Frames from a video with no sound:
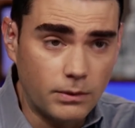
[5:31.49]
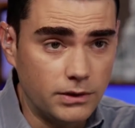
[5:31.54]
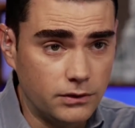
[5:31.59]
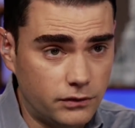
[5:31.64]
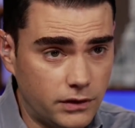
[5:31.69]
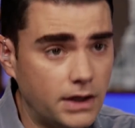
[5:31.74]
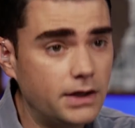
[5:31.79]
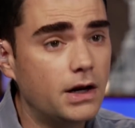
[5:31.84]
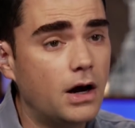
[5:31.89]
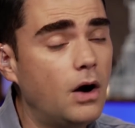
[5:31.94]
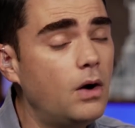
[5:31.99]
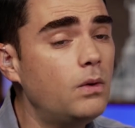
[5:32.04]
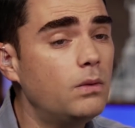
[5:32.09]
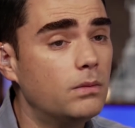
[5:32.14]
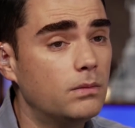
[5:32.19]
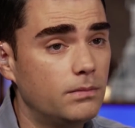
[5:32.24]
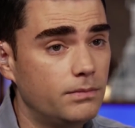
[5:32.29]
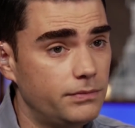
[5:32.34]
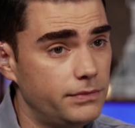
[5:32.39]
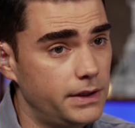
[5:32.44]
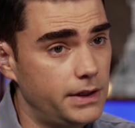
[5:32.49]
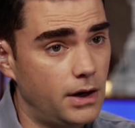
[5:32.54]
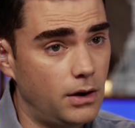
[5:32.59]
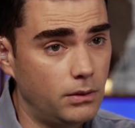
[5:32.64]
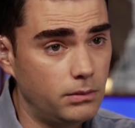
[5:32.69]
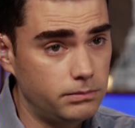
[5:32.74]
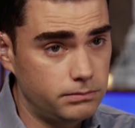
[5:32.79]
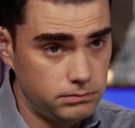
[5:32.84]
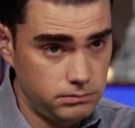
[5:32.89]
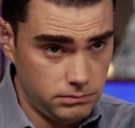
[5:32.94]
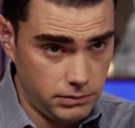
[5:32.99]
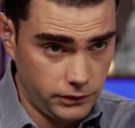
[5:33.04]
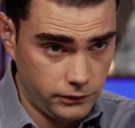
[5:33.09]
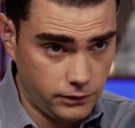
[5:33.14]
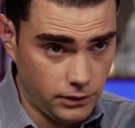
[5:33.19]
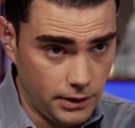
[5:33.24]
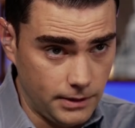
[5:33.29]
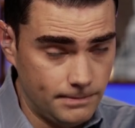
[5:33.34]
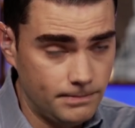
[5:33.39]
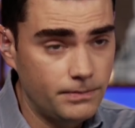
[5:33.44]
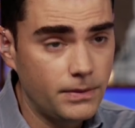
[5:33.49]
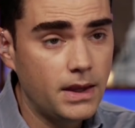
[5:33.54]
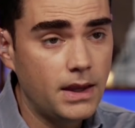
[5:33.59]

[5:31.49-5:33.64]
When you say no, the no is good.